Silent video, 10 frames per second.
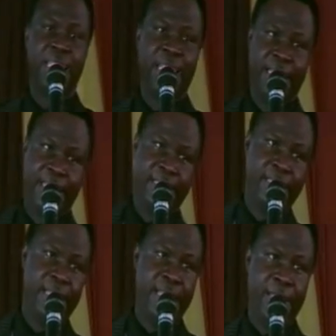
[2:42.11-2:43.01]
in the
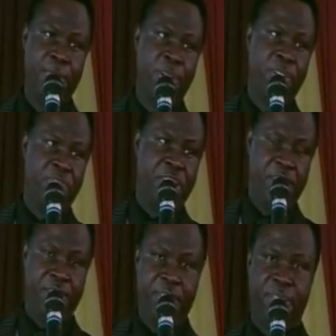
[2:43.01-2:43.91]
name of
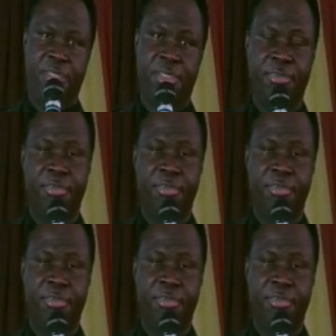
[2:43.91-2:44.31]
Jesus.